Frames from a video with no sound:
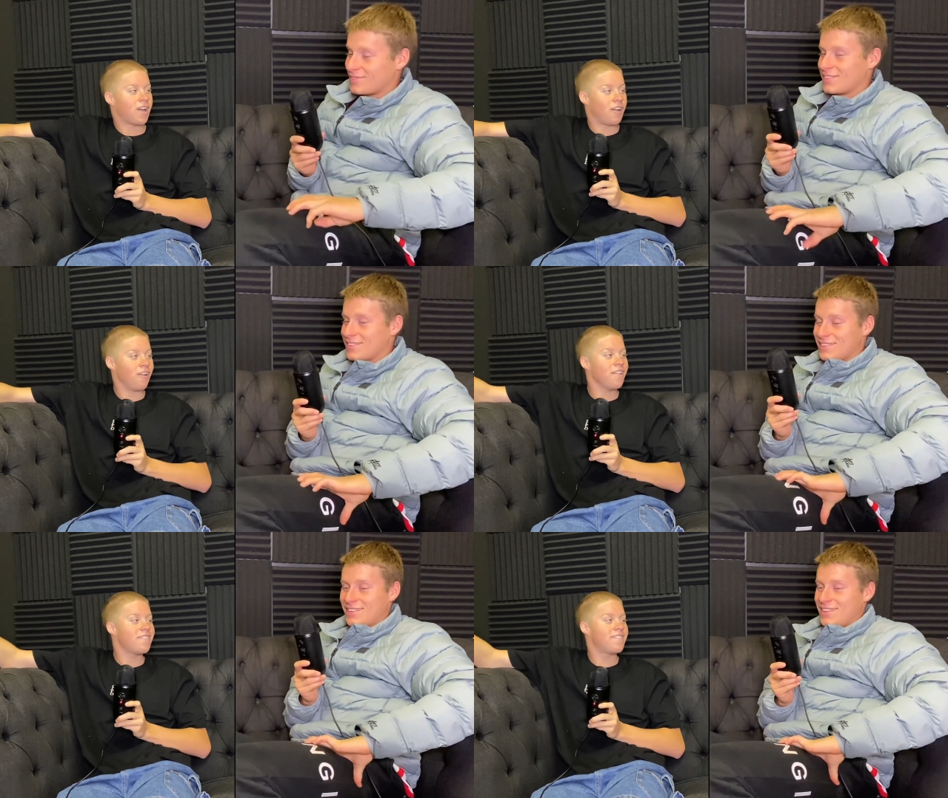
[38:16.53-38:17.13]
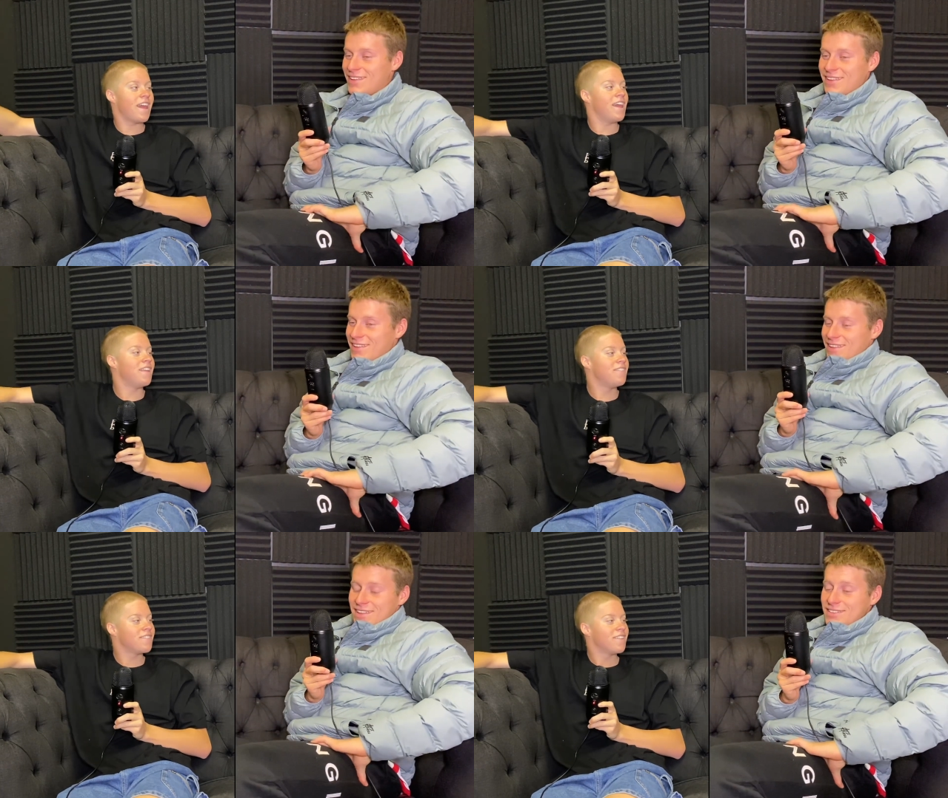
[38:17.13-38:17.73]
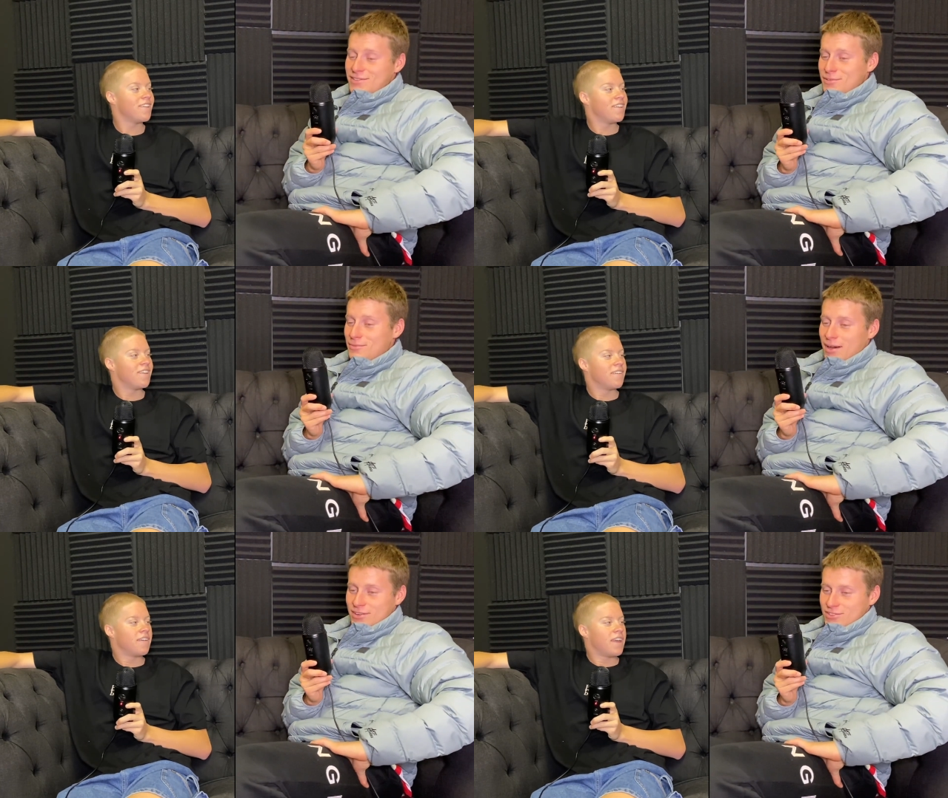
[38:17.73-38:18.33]
Speaker 1: I don't understand.
Speaker 2: That's too
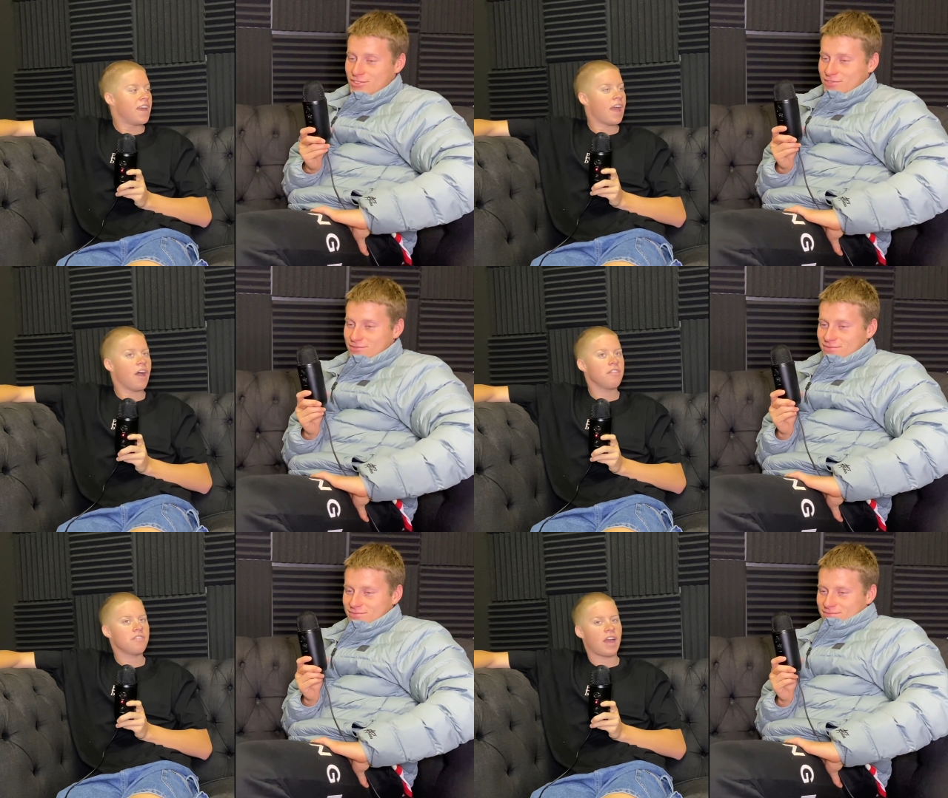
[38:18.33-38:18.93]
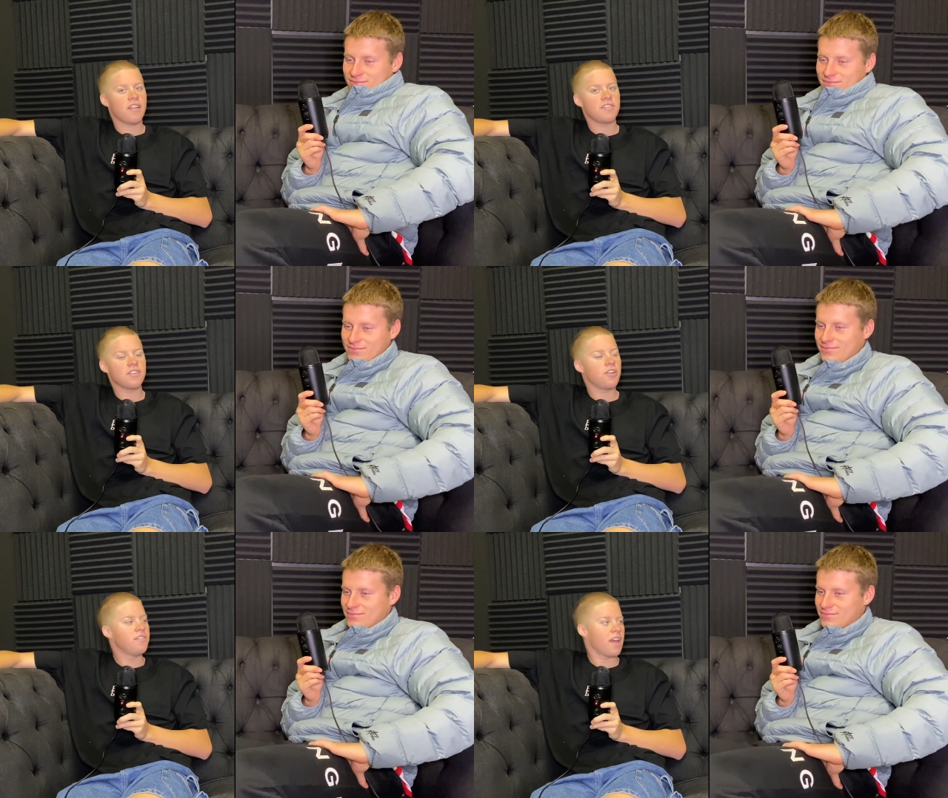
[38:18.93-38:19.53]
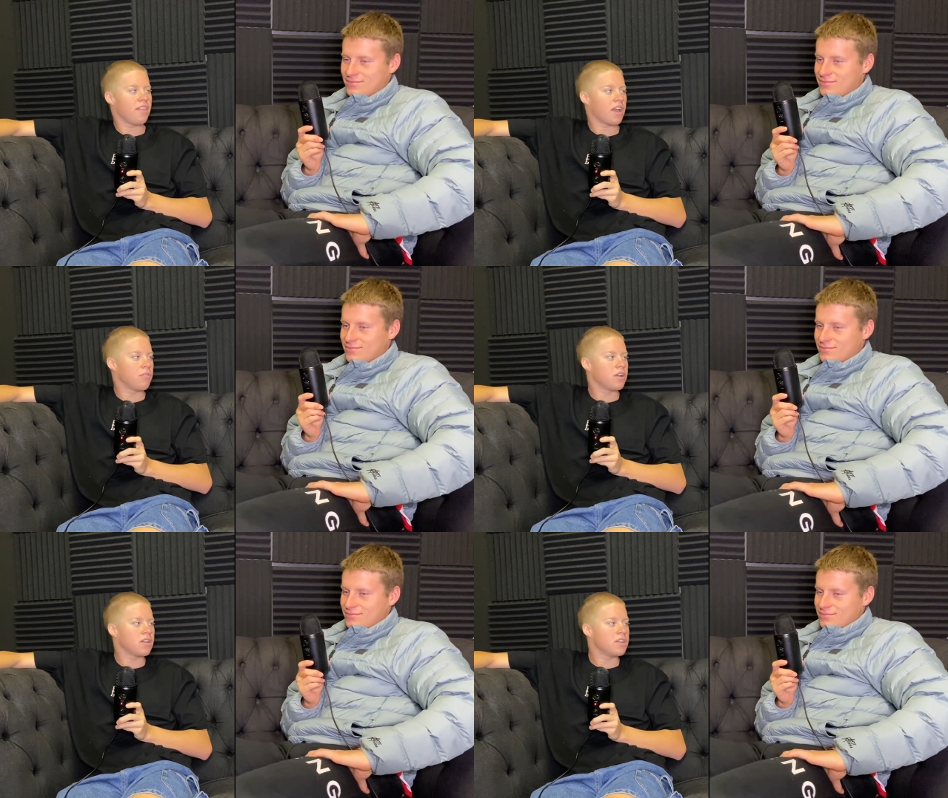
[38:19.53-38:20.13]
much. And
Speaker 1: how does how does it go down that
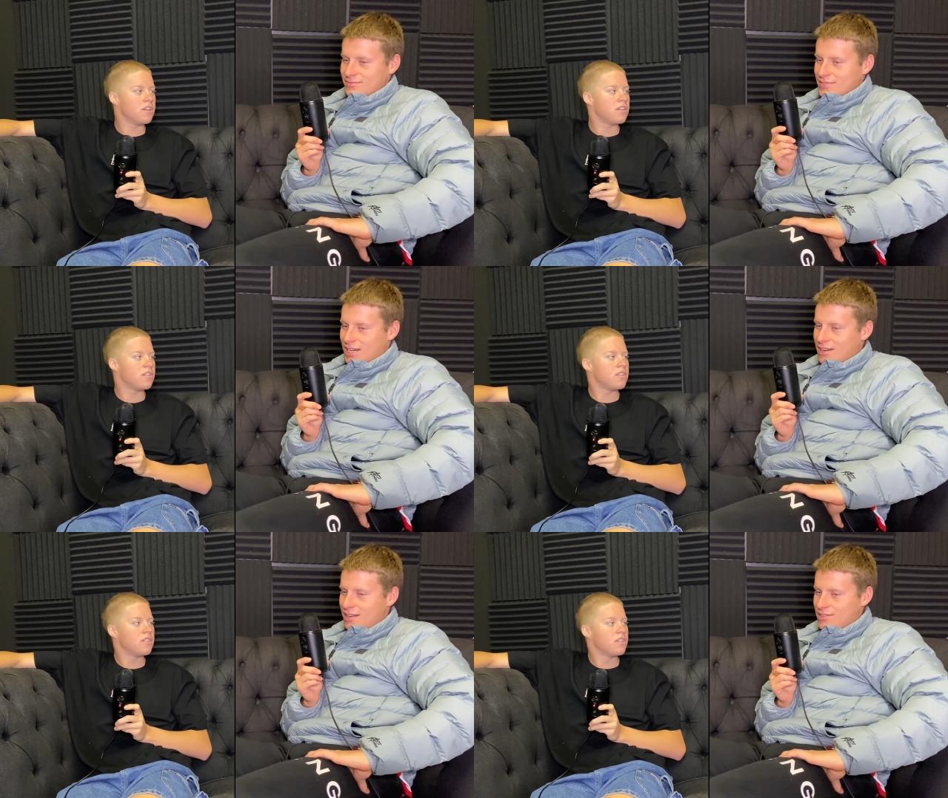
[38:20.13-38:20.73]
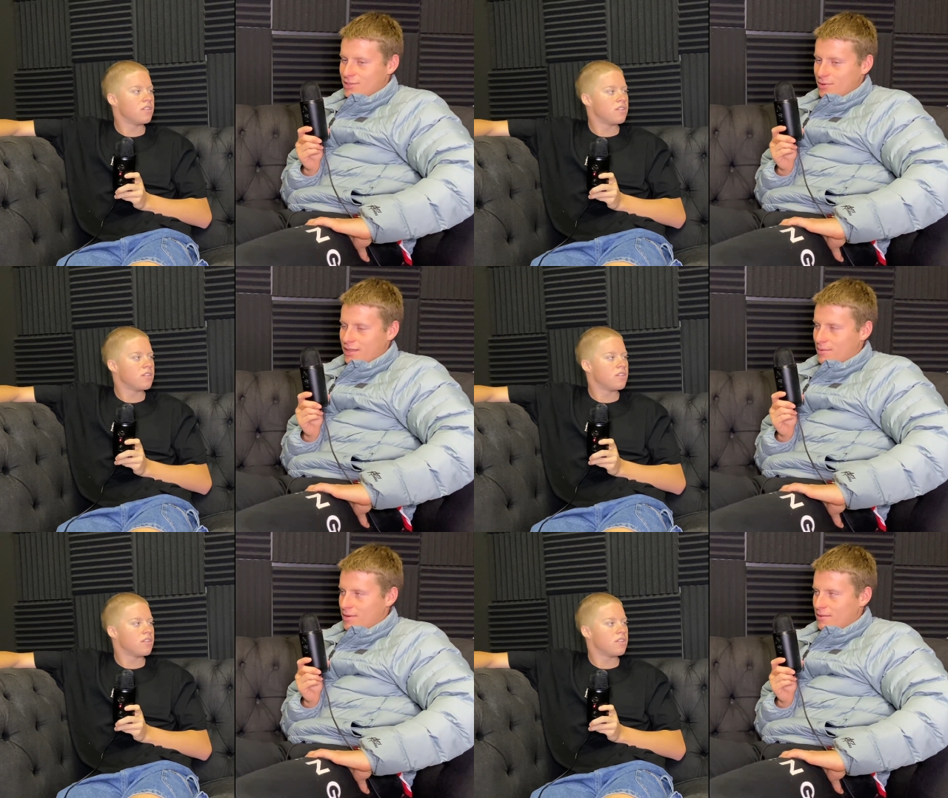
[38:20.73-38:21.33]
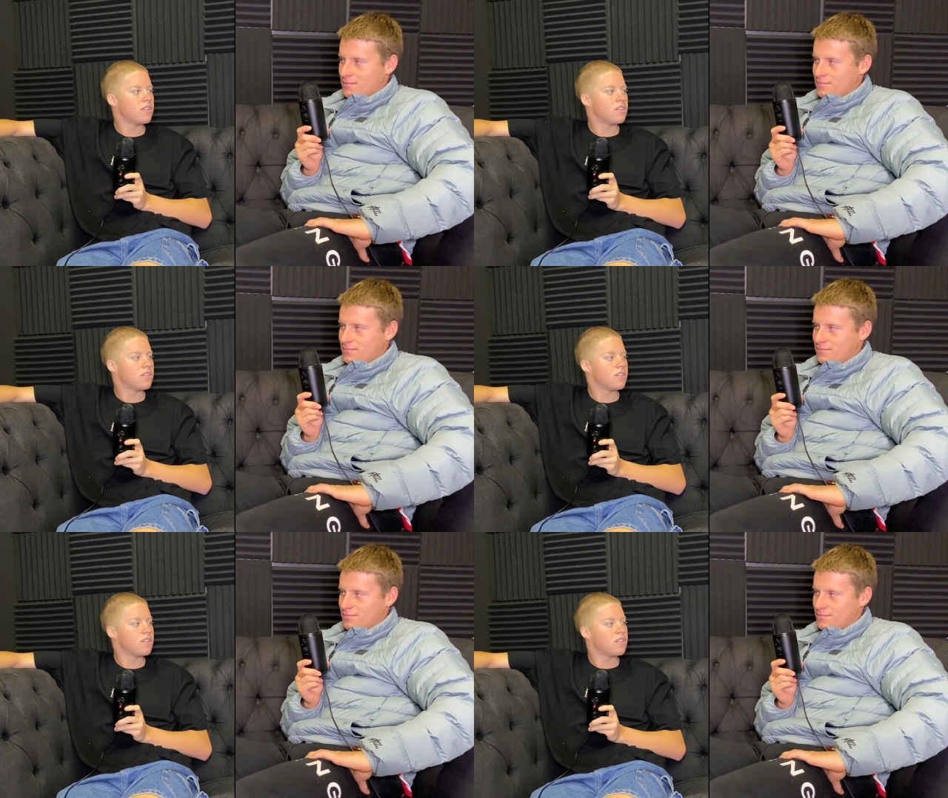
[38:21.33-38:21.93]
quickly?
Speaker 2: I can't deal with that, mate.
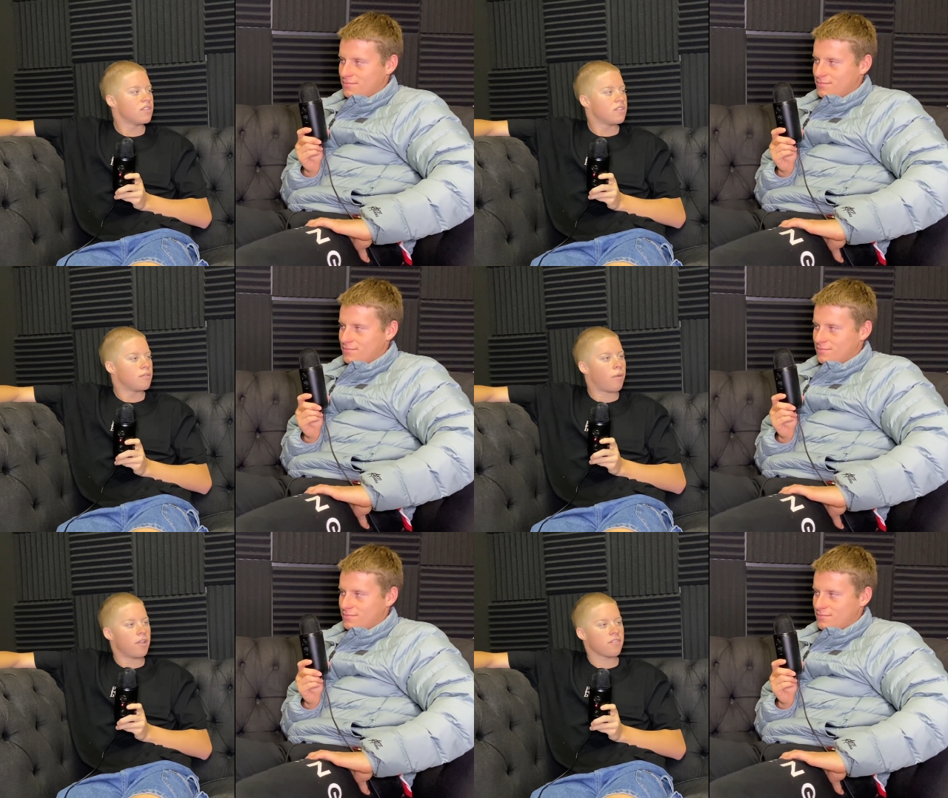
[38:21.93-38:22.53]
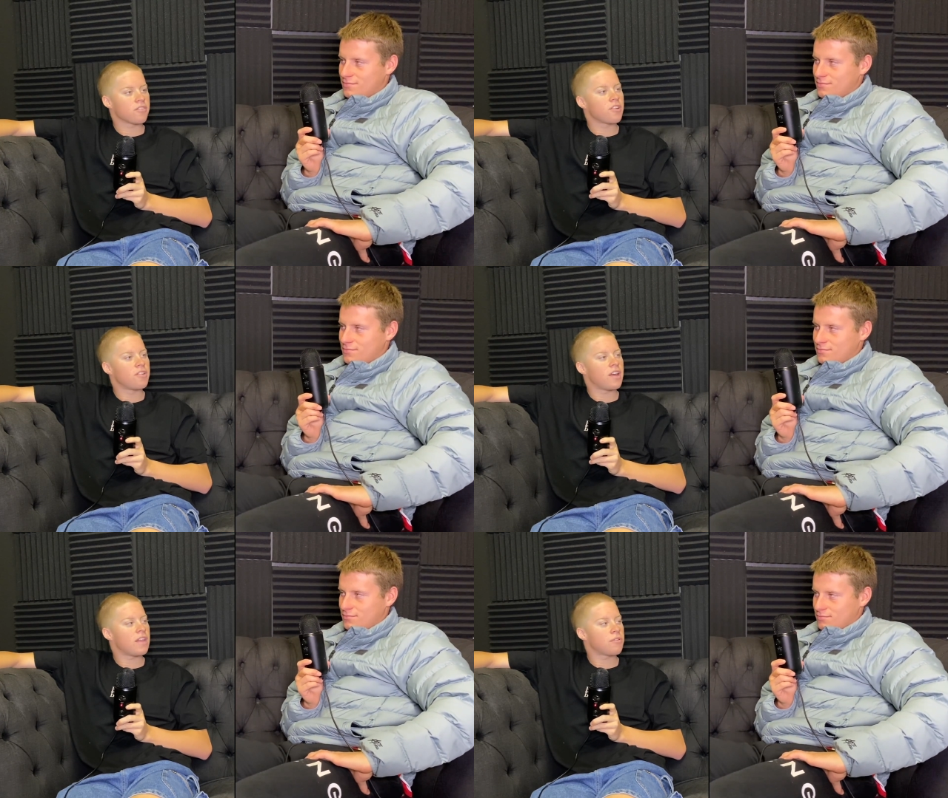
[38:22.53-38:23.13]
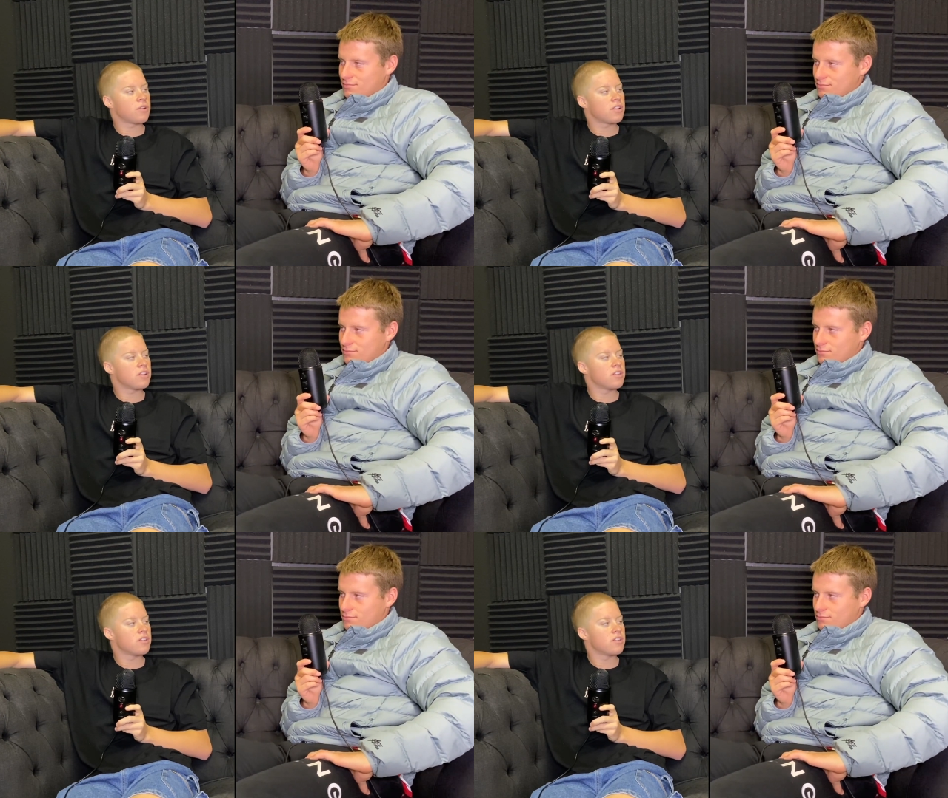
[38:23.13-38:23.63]
Speaker 1: Mine doesn't go down that quickly.